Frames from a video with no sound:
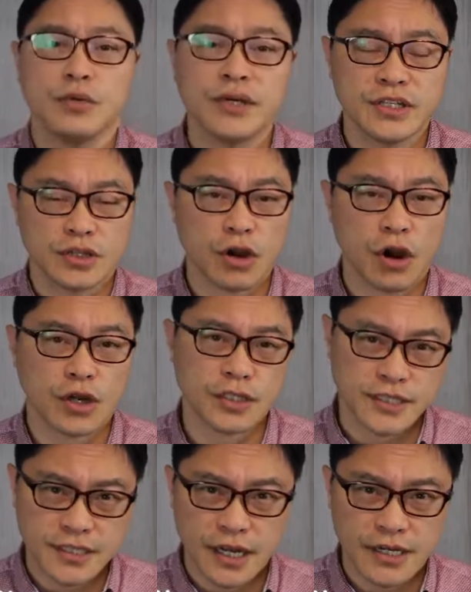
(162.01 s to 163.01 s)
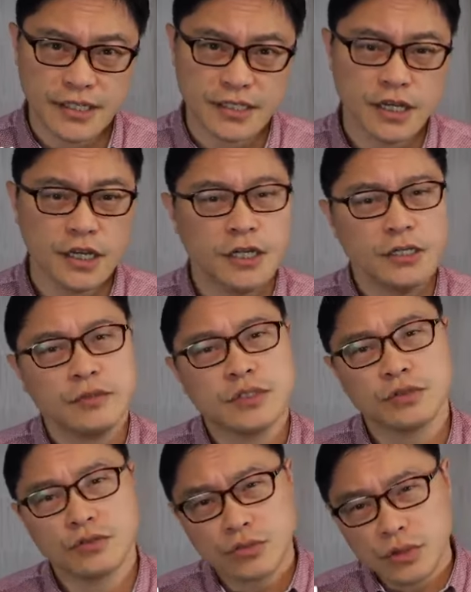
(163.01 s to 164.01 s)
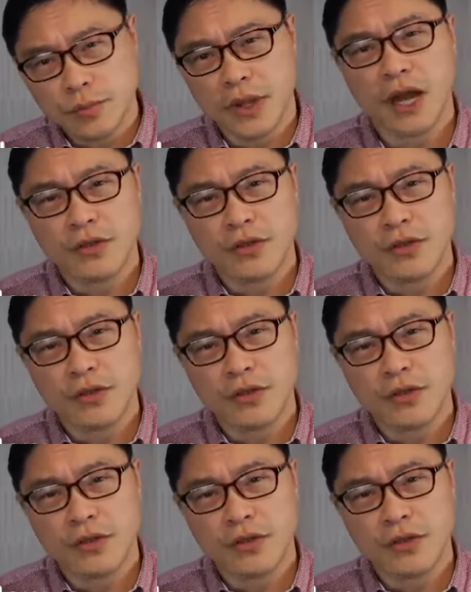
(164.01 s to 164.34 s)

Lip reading: which are studies which group